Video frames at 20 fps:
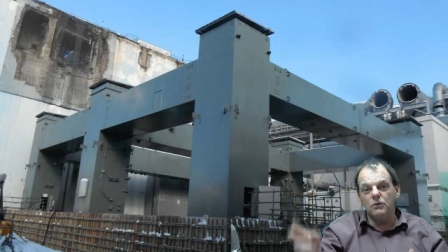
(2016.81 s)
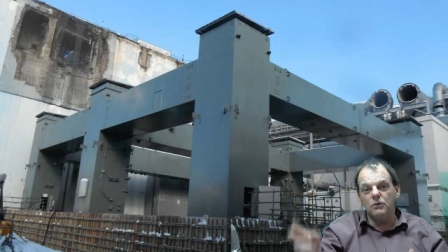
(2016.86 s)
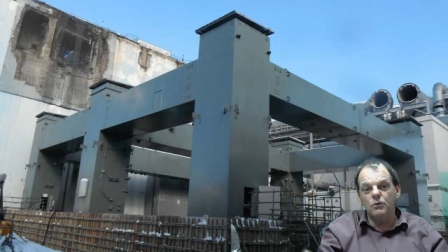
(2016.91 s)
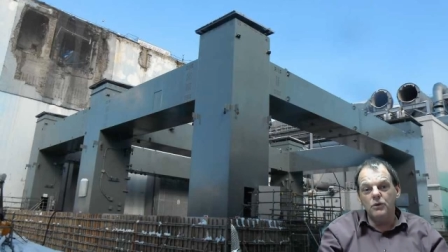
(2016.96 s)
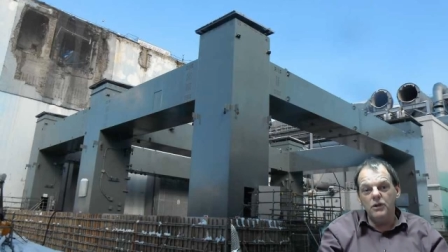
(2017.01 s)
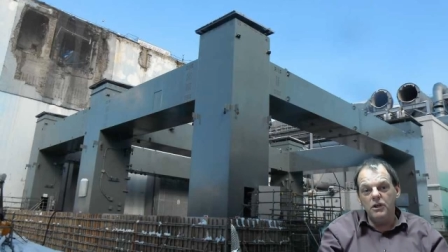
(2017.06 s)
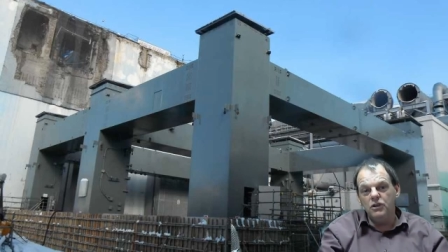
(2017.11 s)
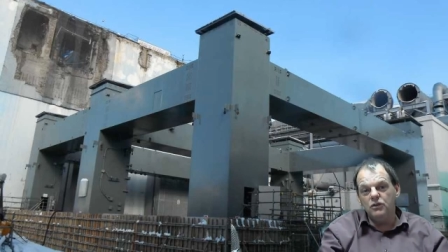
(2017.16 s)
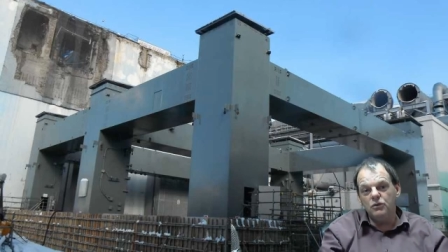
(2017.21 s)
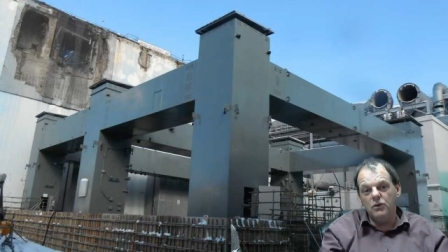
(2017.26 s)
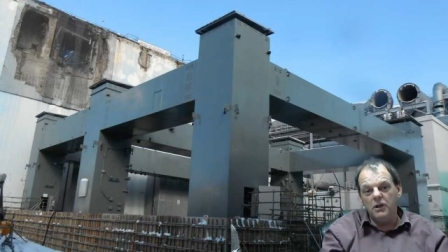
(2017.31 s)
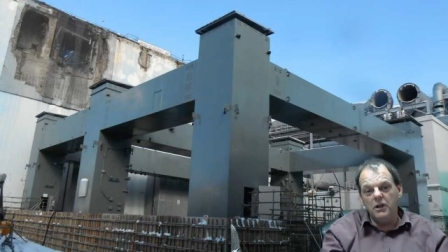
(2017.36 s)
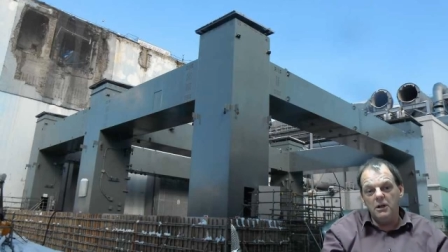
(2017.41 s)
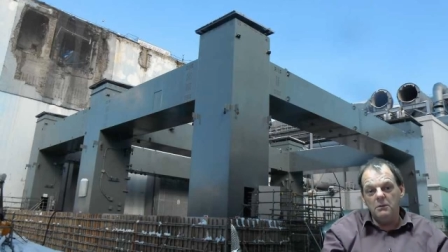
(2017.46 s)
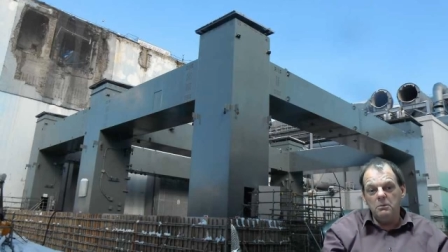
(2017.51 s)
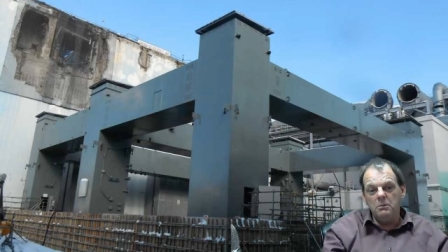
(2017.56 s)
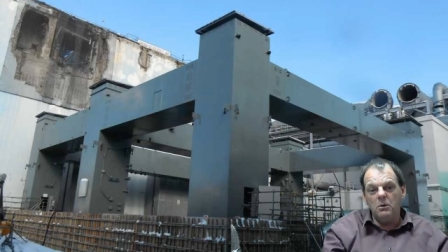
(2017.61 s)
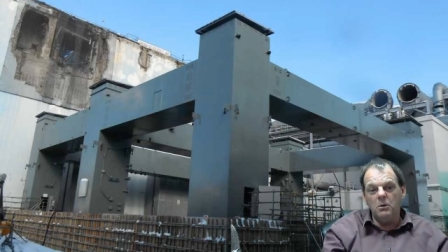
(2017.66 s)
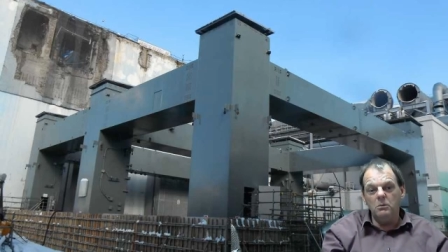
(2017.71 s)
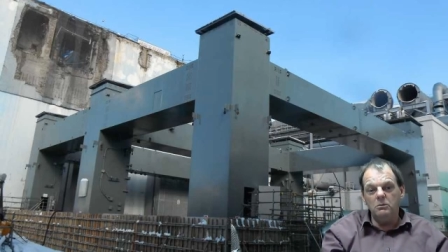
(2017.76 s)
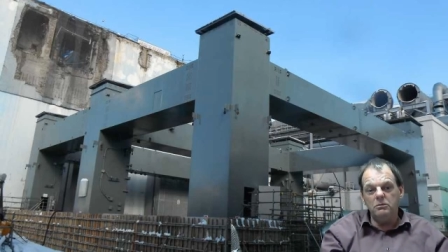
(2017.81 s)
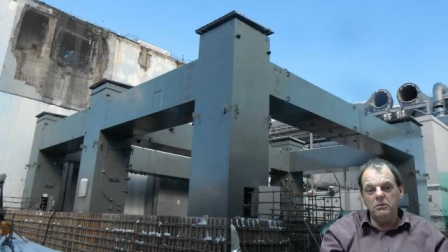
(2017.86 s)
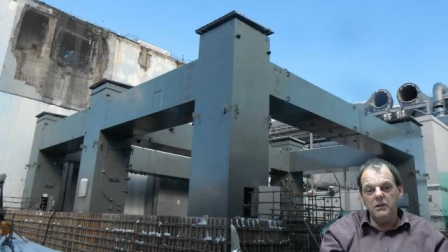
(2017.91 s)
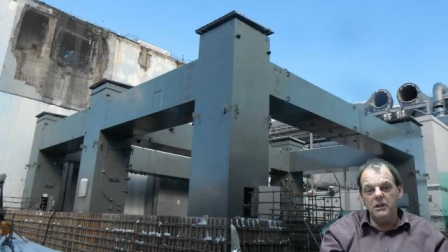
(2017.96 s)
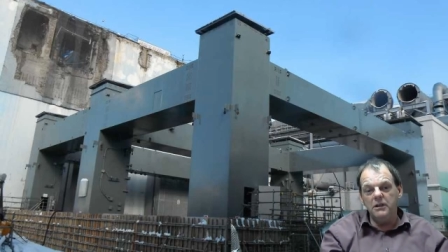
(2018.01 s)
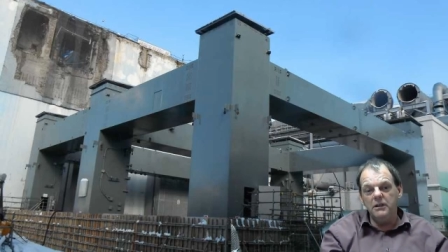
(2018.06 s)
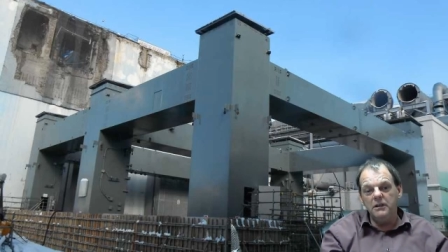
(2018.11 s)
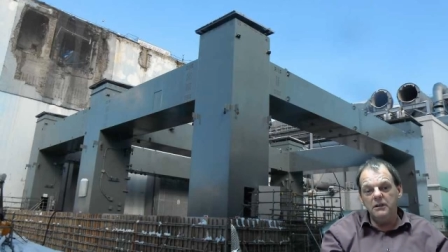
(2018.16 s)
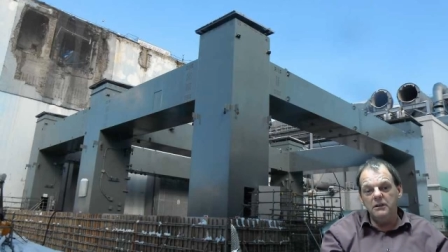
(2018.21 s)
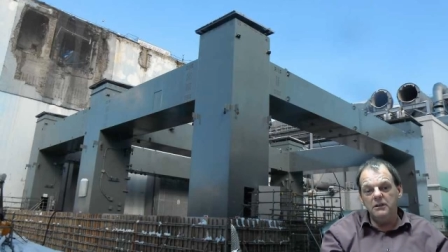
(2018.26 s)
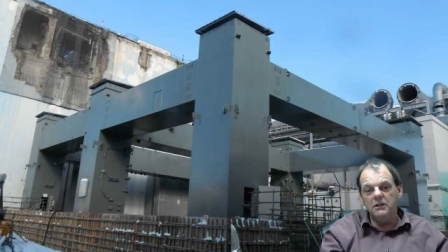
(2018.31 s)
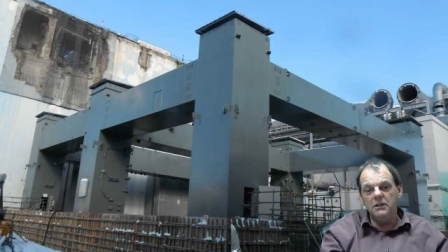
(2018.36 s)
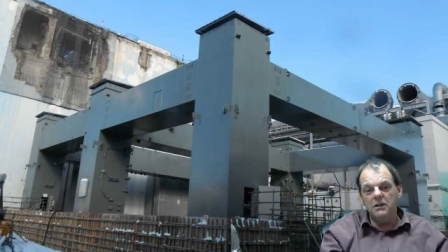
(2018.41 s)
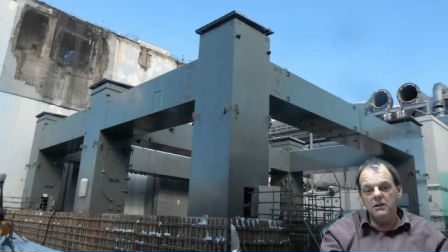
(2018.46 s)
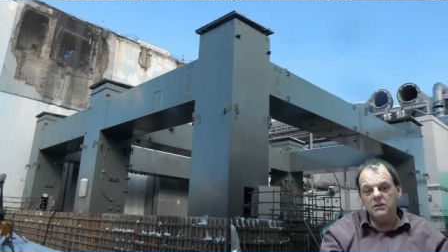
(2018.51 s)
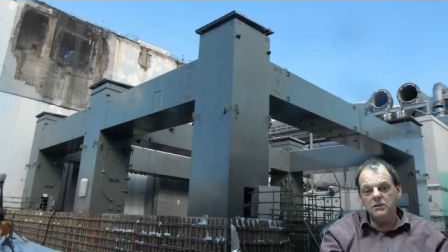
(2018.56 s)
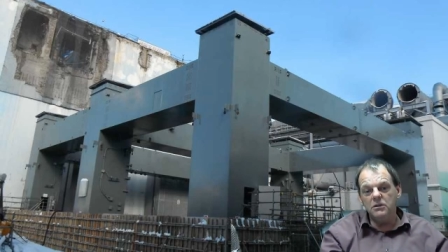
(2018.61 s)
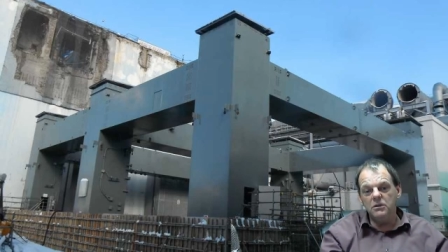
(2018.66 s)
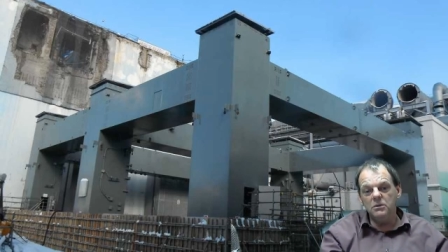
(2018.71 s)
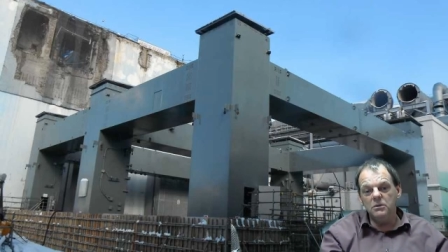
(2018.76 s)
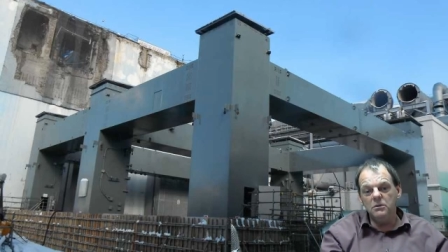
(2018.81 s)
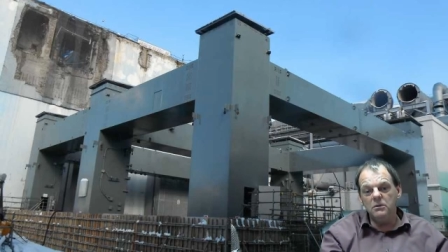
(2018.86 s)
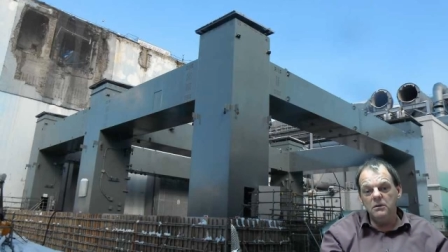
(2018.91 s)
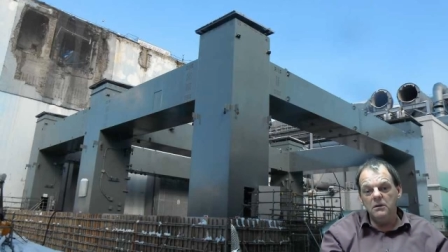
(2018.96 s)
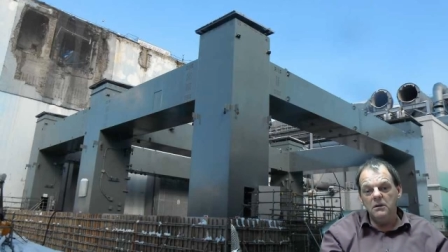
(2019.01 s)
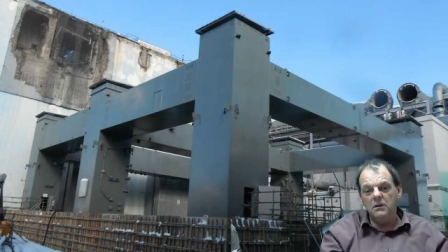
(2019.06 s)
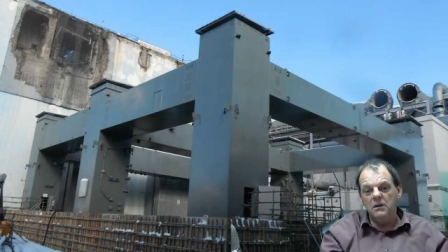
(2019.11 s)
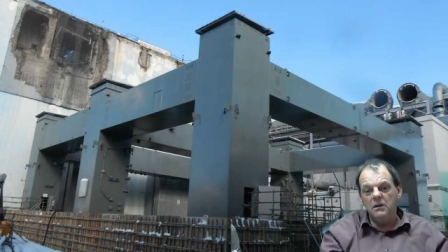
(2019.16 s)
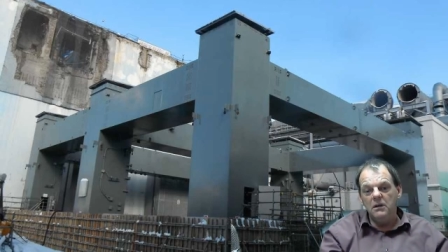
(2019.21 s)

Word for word: to reach right up hopefully uh, soon.